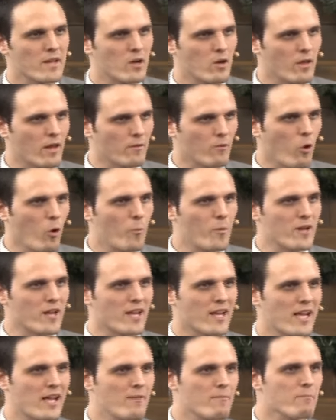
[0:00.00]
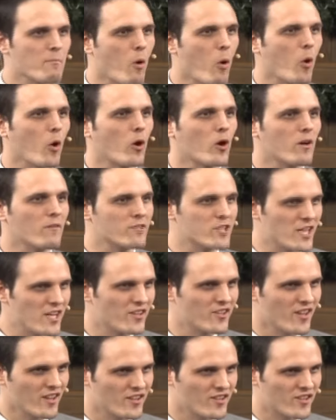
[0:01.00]
You know, that opening hymn, More of
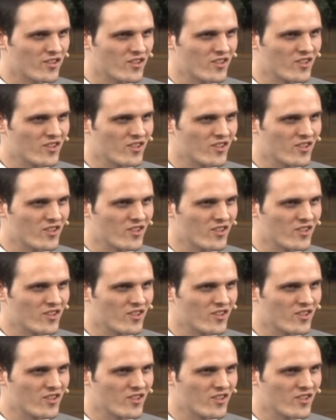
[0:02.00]
Jesus.